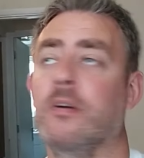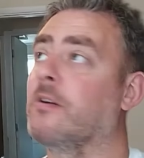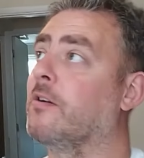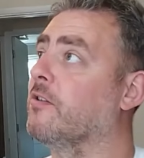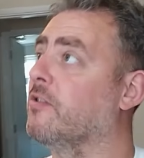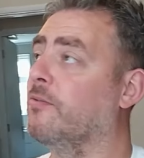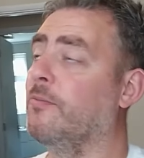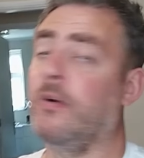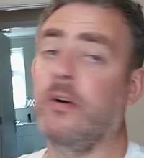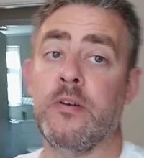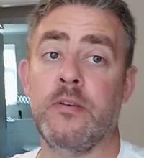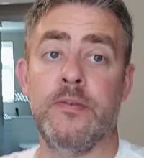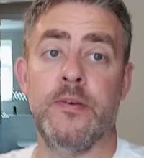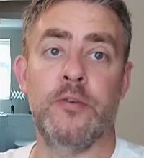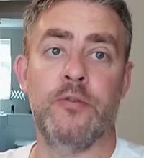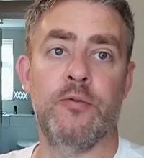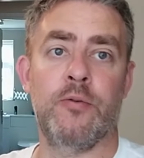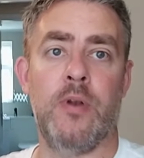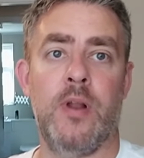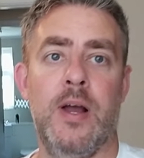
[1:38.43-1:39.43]
Got some
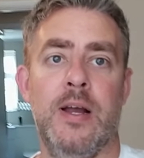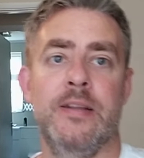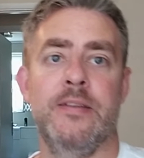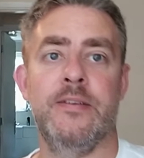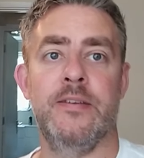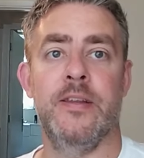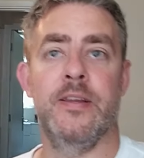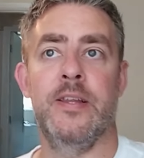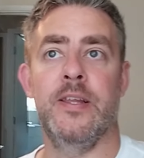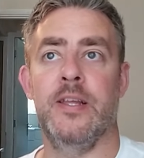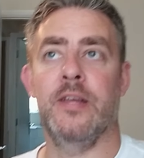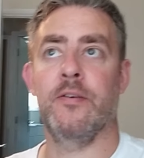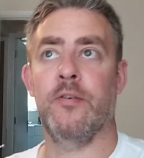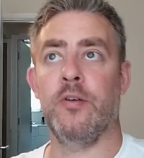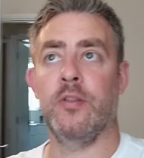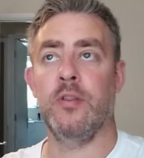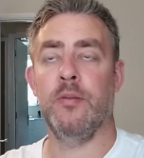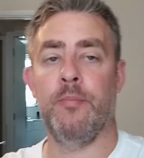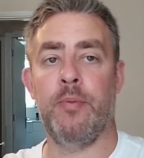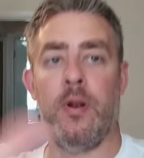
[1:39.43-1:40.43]
artificial lighting in here. I've
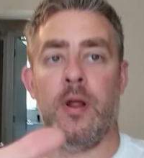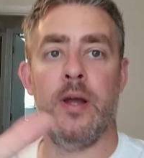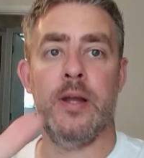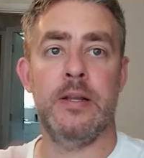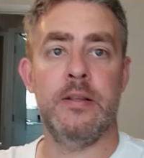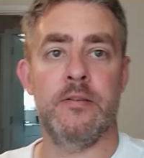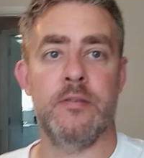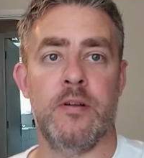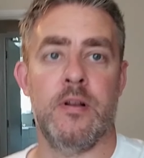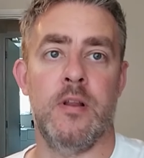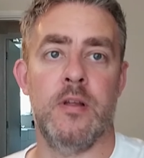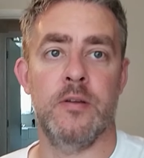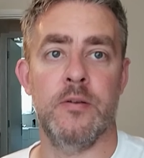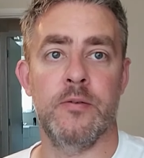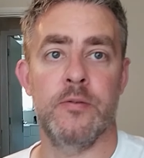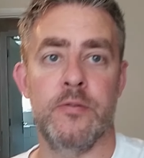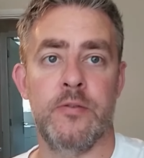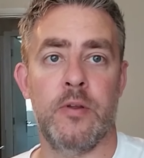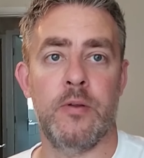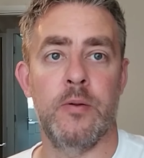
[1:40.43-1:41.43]
got the blinds
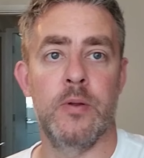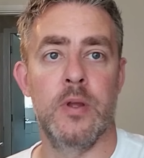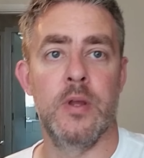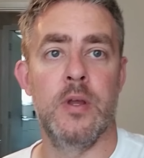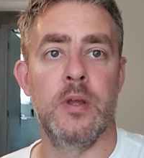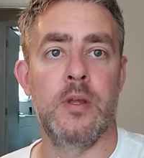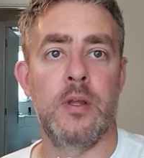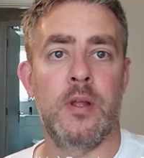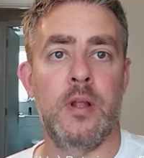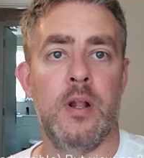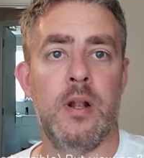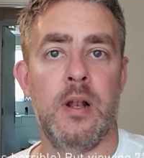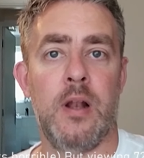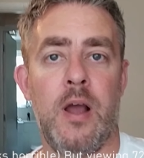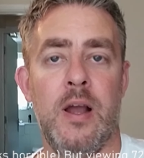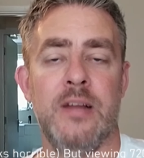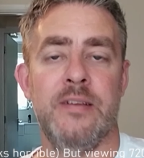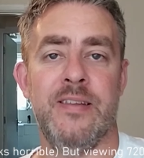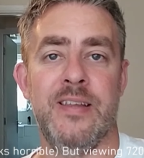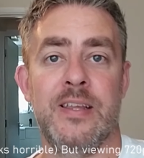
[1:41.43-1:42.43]
closed, so
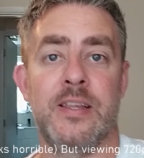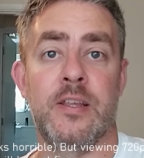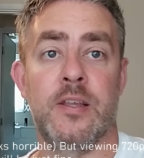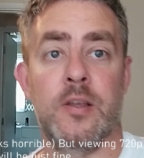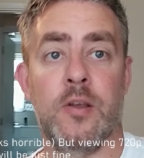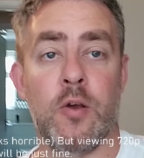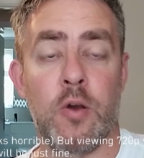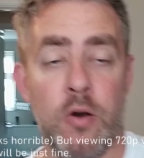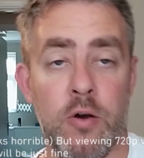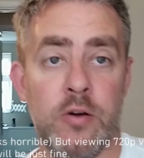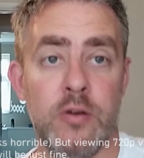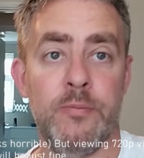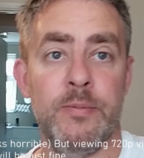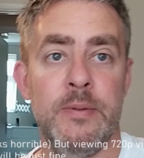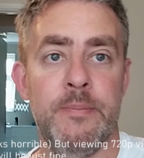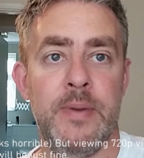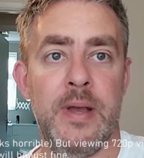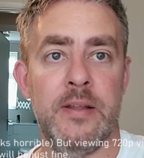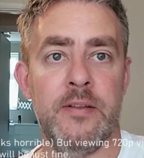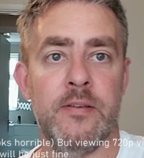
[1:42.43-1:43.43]
lighting could
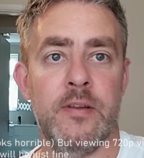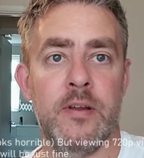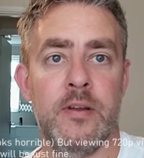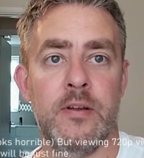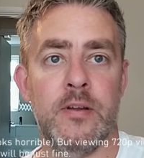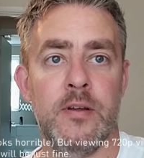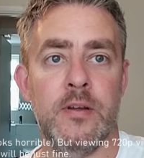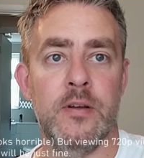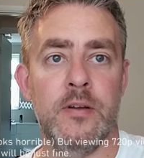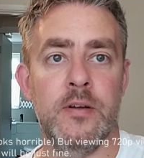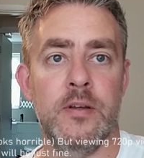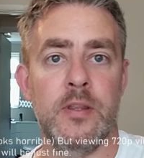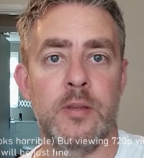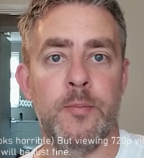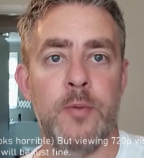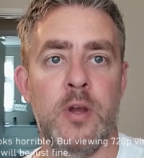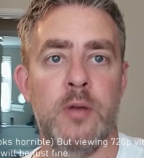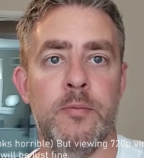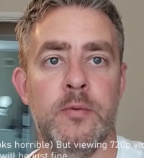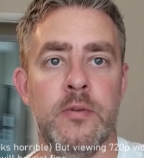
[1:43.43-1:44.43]
be better at
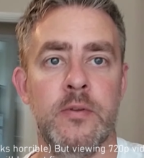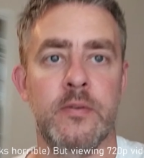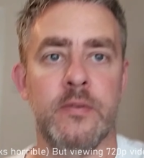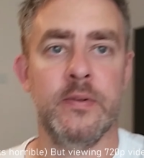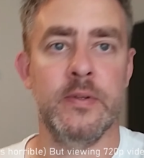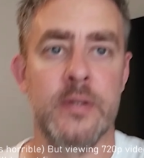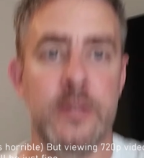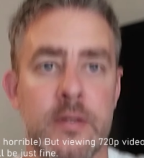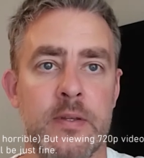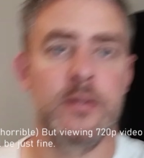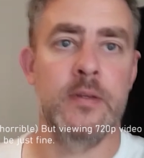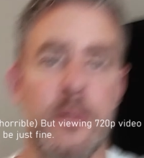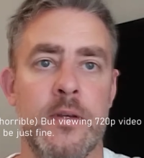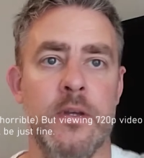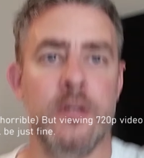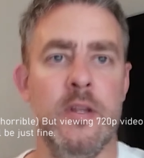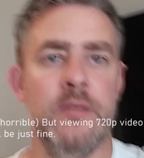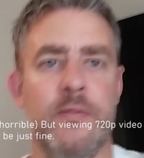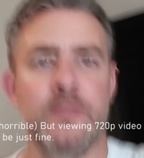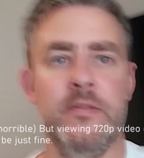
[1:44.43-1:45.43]
the moment.
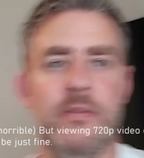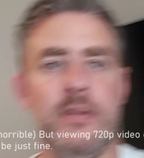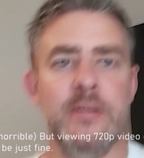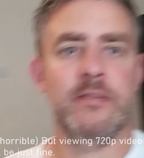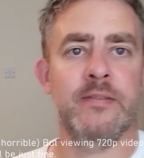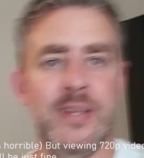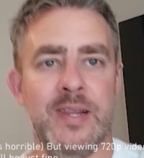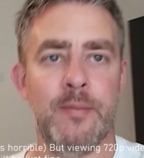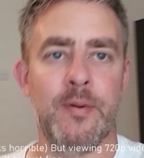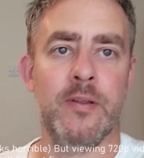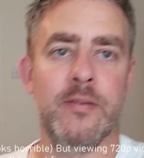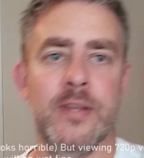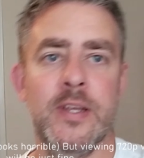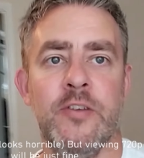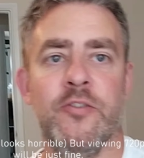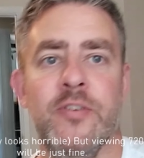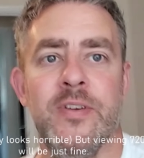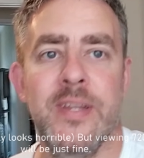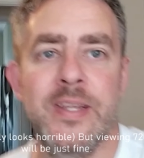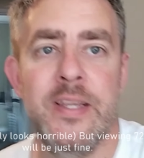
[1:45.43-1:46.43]
I don't think there's any
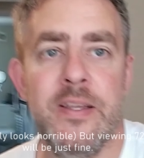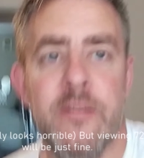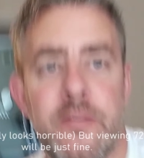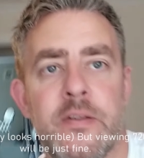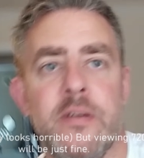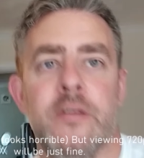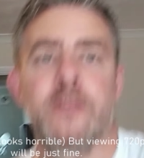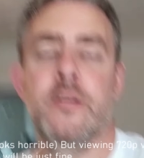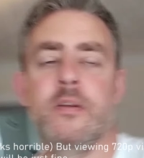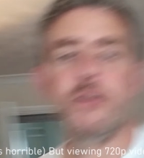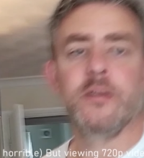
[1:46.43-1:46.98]
stabilisation either.